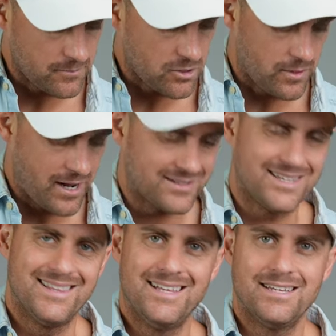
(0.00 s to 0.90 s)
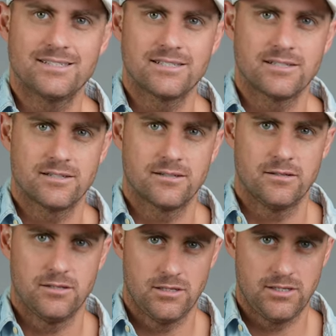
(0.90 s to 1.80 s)
go down to this
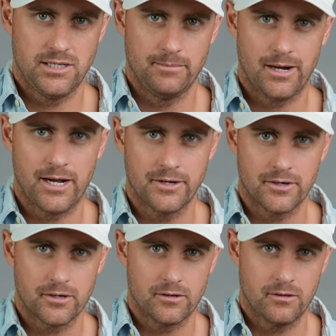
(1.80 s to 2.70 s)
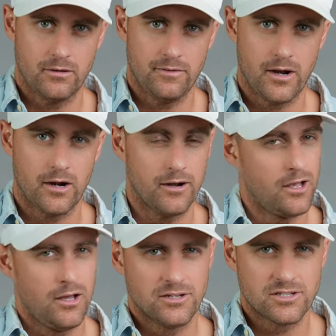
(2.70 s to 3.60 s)
D minor
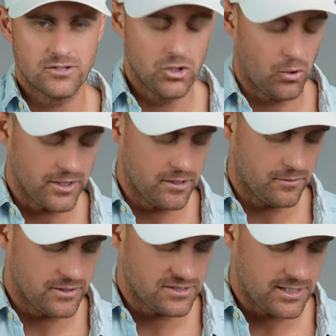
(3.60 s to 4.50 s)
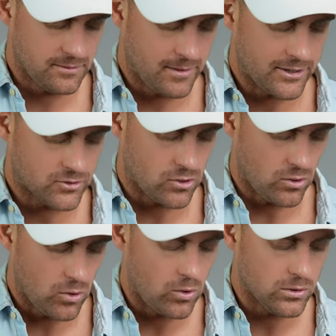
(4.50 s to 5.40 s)
there. So you don't hear this D minor a
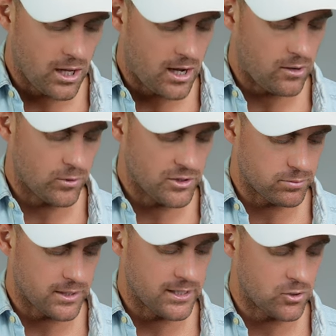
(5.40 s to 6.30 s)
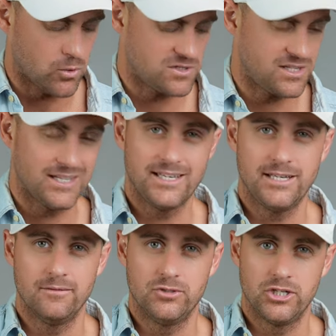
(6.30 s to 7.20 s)
whole lot when you're playing chords in the
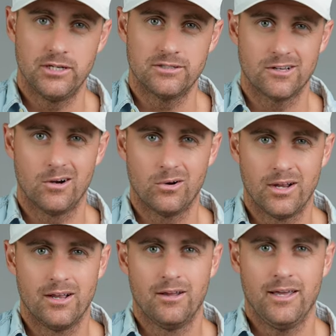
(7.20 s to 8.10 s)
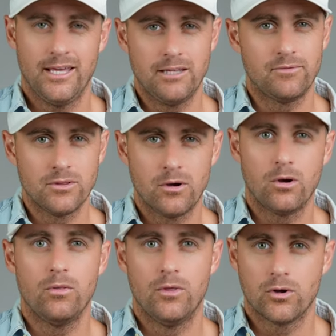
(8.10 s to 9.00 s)
key of G. So even
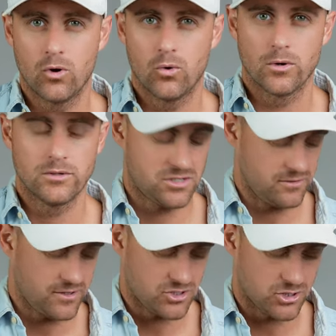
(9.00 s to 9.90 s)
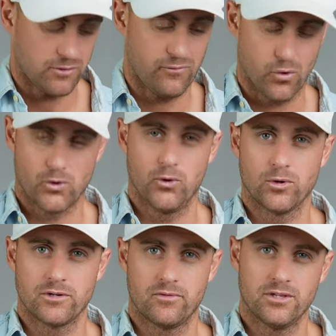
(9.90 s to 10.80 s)
though the chords, there's just four
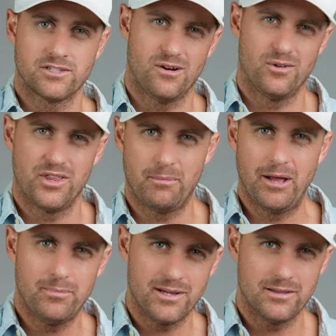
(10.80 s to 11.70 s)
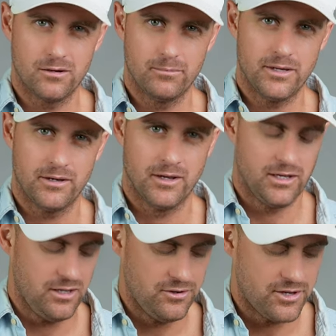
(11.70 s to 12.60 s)
chords for this song, they might be a little bit
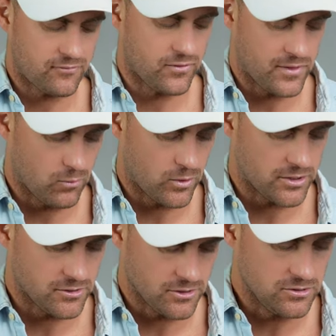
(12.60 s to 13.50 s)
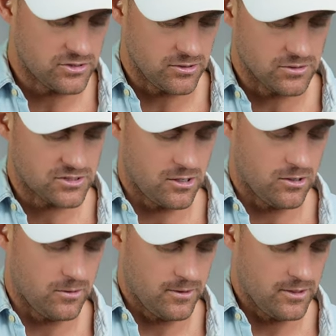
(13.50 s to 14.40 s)
different than what you're used to.
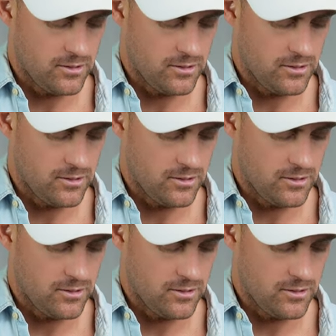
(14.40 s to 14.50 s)
So